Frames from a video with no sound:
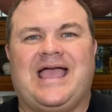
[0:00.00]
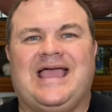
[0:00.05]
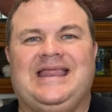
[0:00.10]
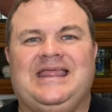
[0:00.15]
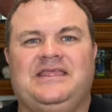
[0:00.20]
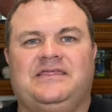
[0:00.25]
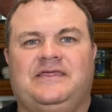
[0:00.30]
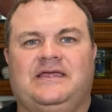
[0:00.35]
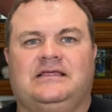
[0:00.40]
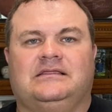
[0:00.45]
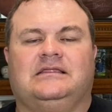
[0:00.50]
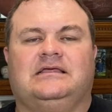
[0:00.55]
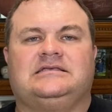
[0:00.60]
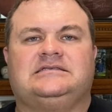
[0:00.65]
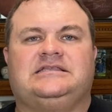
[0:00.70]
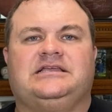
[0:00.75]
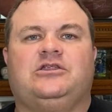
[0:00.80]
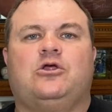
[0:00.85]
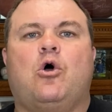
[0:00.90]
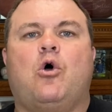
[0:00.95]
anything
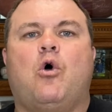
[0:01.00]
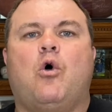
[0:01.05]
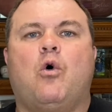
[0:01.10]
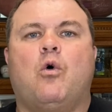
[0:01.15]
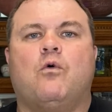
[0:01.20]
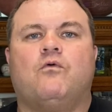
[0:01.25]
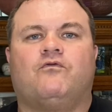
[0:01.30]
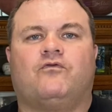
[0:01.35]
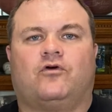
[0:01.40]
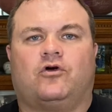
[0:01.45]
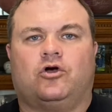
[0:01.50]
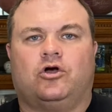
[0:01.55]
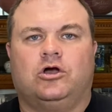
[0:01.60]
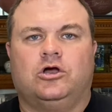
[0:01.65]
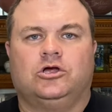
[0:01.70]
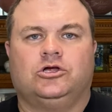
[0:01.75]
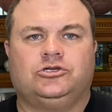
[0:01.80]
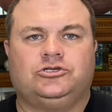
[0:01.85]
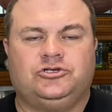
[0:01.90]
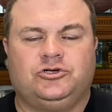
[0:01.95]
listed
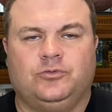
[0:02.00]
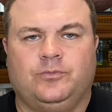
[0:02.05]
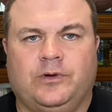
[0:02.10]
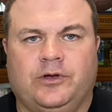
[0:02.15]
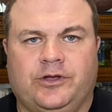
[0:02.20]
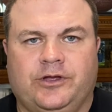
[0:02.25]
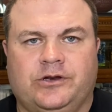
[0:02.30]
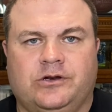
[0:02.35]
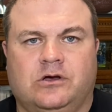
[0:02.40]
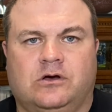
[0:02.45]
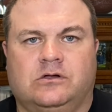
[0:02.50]
over $2 million.